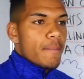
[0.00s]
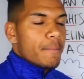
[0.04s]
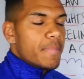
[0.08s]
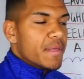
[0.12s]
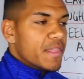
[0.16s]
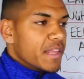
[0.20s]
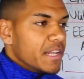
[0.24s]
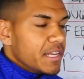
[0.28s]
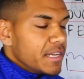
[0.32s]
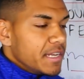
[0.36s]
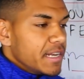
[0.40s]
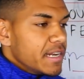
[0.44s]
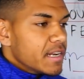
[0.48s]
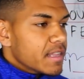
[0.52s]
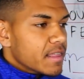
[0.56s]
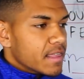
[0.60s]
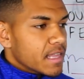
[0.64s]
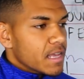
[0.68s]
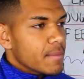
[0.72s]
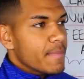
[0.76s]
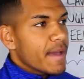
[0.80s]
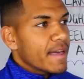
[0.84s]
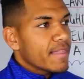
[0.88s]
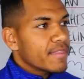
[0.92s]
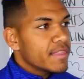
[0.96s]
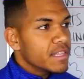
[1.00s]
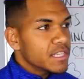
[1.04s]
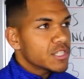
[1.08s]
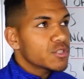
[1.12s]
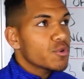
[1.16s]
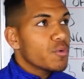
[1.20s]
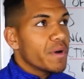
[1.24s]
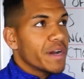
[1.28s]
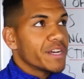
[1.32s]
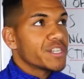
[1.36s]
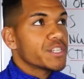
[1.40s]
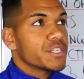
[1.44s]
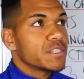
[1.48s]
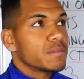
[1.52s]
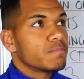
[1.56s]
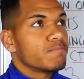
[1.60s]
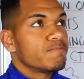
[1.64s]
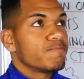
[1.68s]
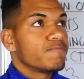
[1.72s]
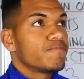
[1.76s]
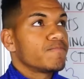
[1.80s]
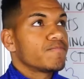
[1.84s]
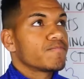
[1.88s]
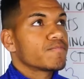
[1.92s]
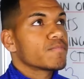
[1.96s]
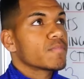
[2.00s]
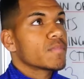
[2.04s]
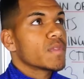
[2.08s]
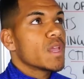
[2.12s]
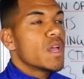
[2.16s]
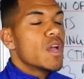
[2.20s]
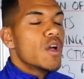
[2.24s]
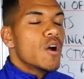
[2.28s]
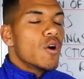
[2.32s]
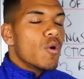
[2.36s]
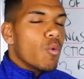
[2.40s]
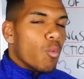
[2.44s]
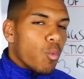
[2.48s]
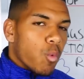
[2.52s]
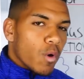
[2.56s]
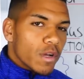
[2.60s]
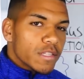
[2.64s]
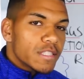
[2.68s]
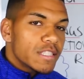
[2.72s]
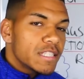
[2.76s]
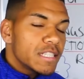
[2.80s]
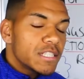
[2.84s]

But then you need to think about this question. What